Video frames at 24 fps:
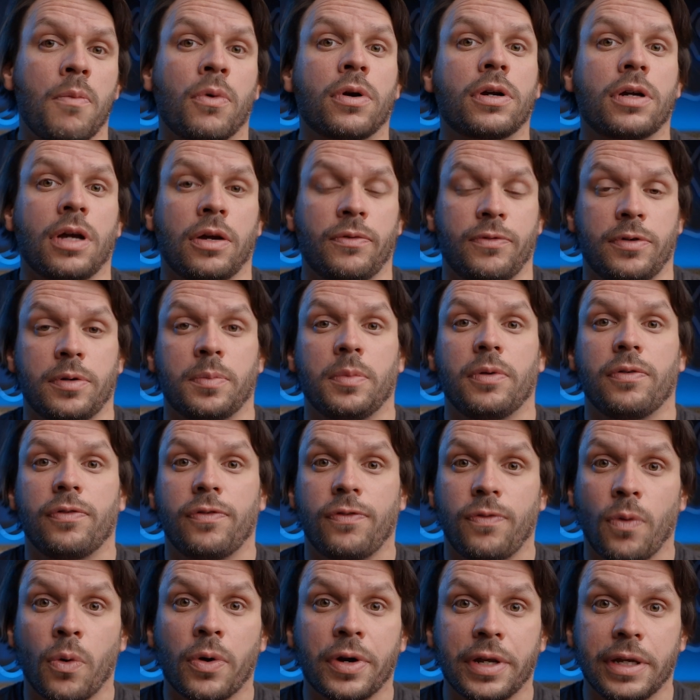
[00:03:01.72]
more comfortable
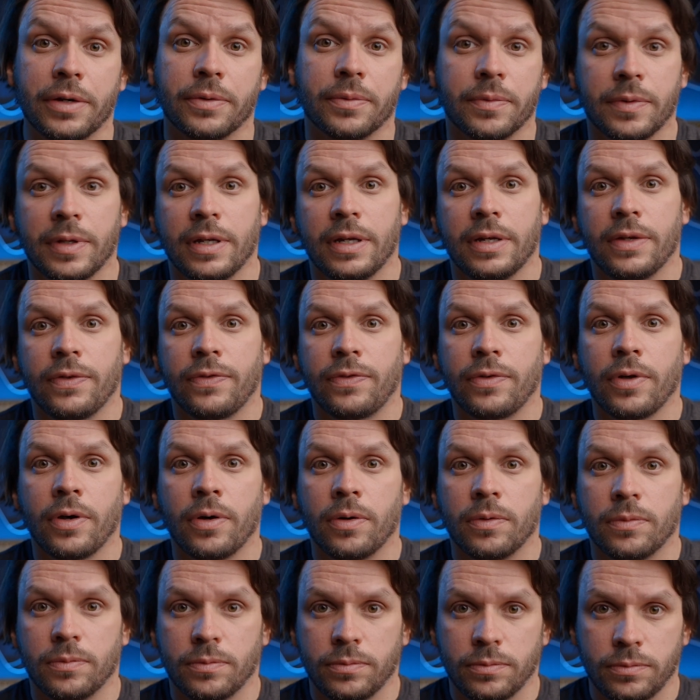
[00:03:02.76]
for you.
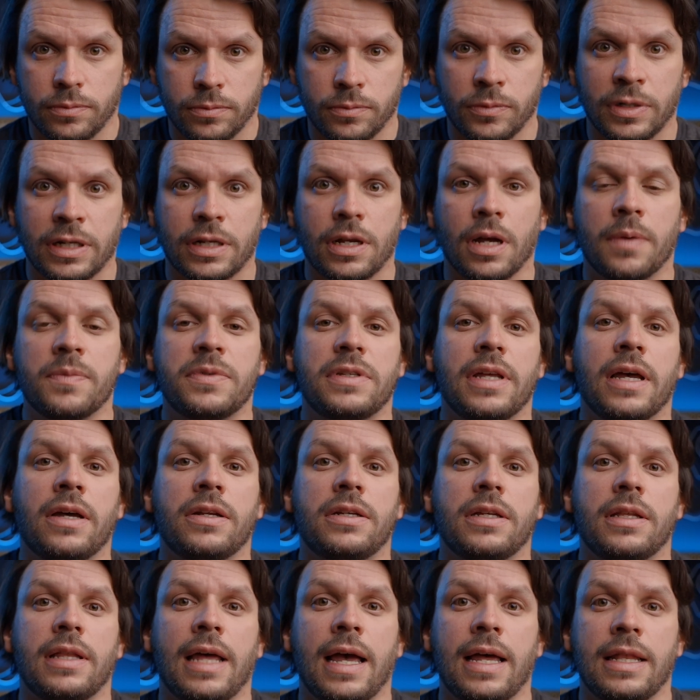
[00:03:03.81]
So when it comes down
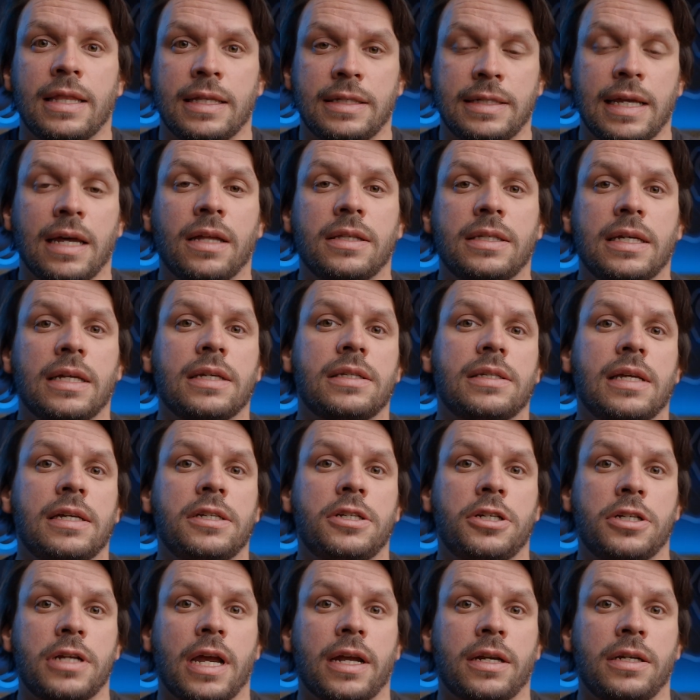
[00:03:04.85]
to that, the telltale
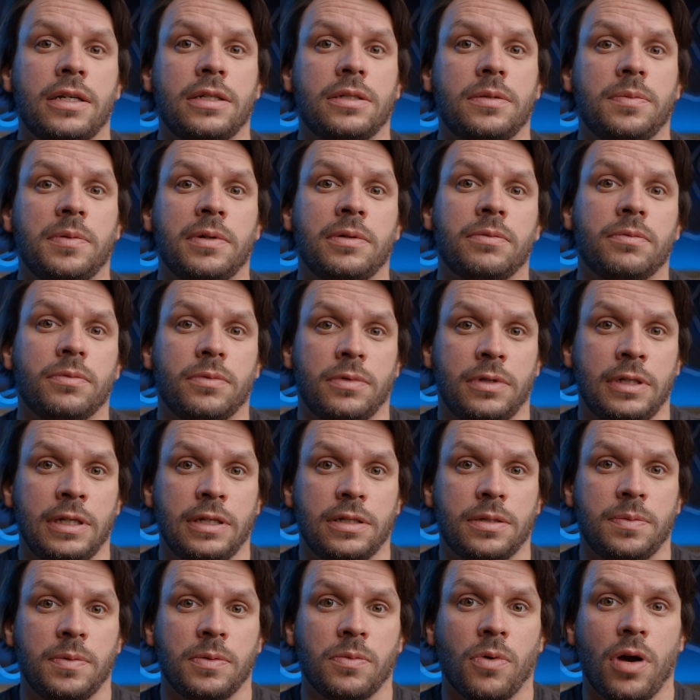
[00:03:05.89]
signs your jacket needs
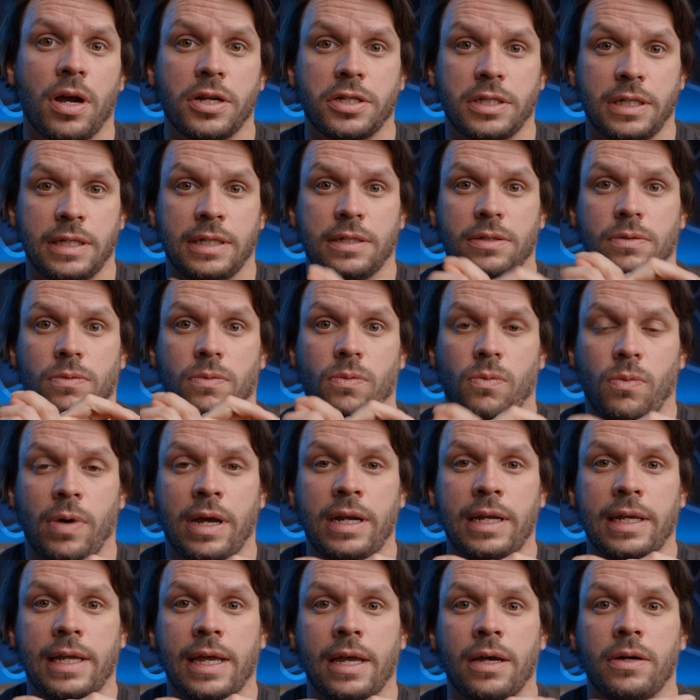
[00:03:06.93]
to be washed is
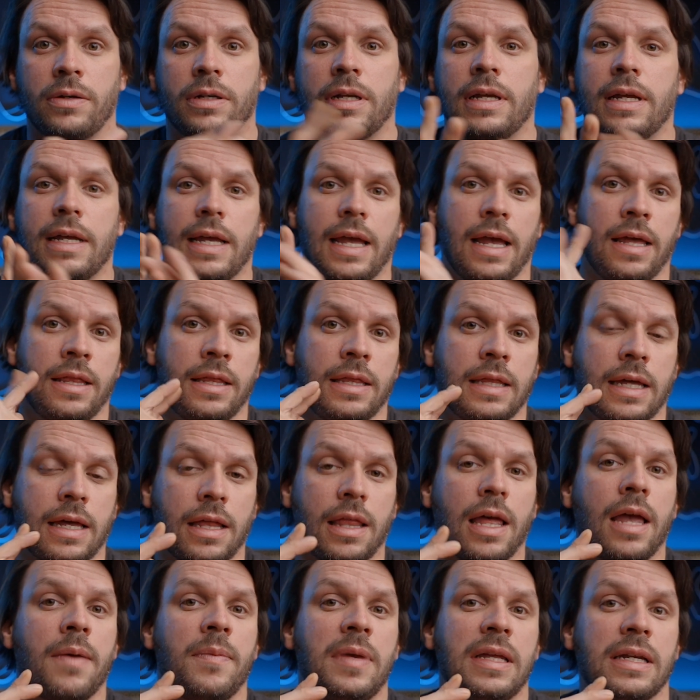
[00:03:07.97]
wetting out and the
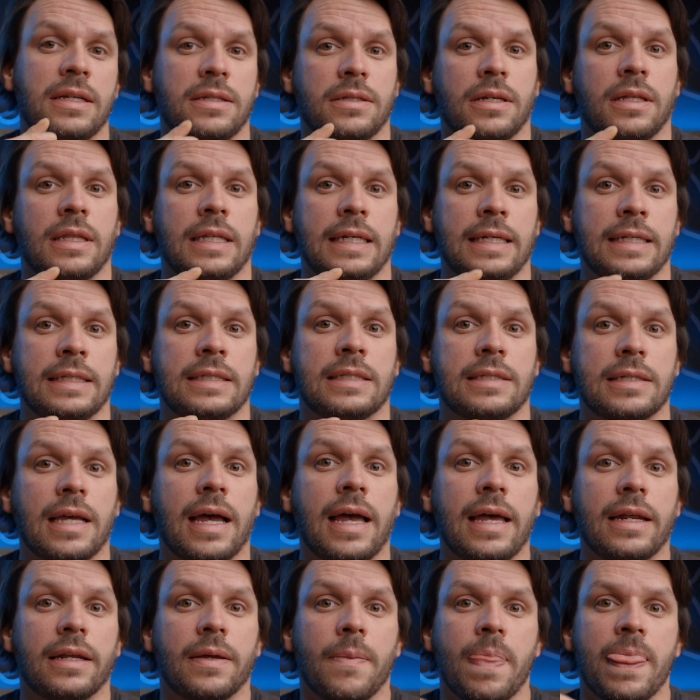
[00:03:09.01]
clamminess on the
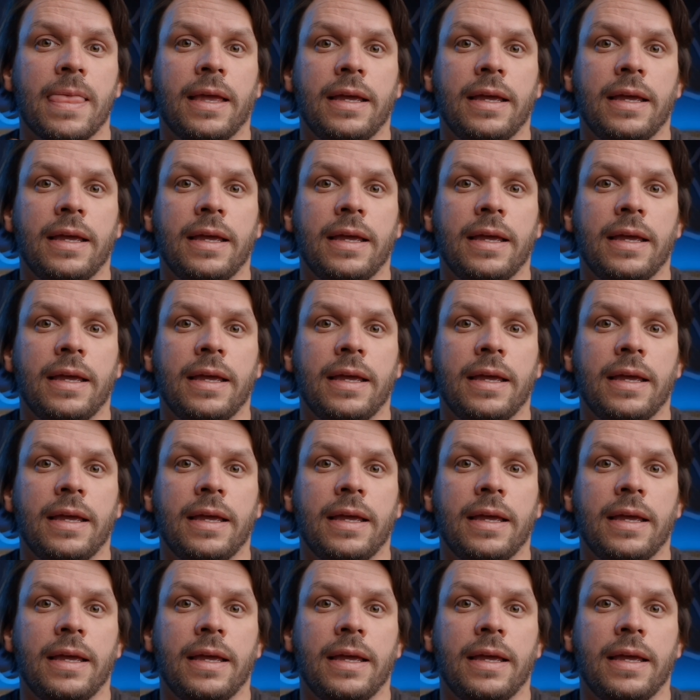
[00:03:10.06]
inside.